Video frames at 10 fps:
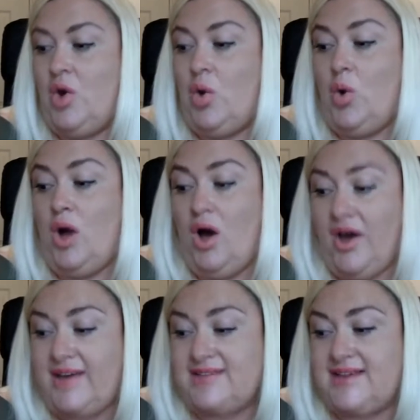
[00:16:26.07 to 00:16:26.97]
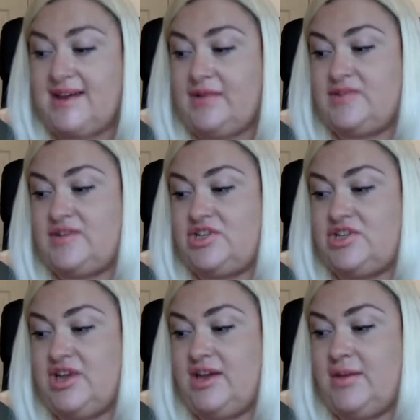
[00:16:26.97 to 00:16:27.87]
or higher sales
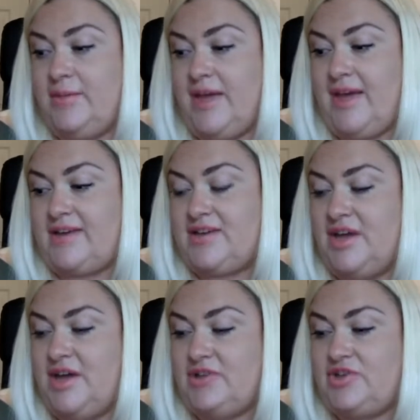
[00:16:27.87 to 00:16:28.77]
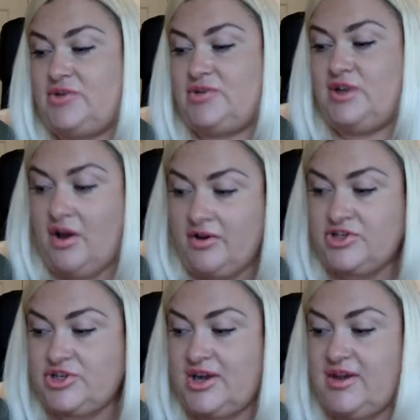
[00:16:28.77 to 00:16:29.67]
this year compared to
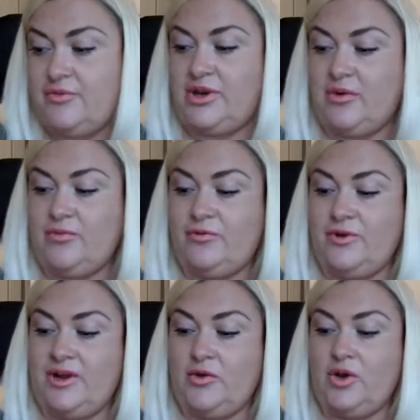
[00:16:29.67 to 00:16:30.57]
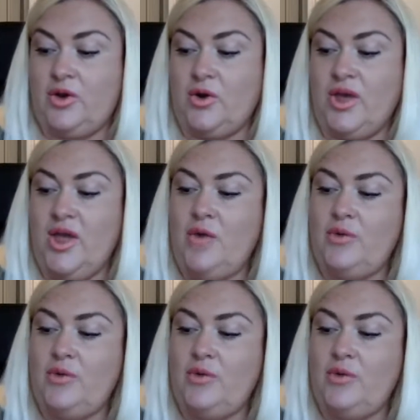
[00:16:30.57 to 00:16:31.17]
last year if we don't fully unlock.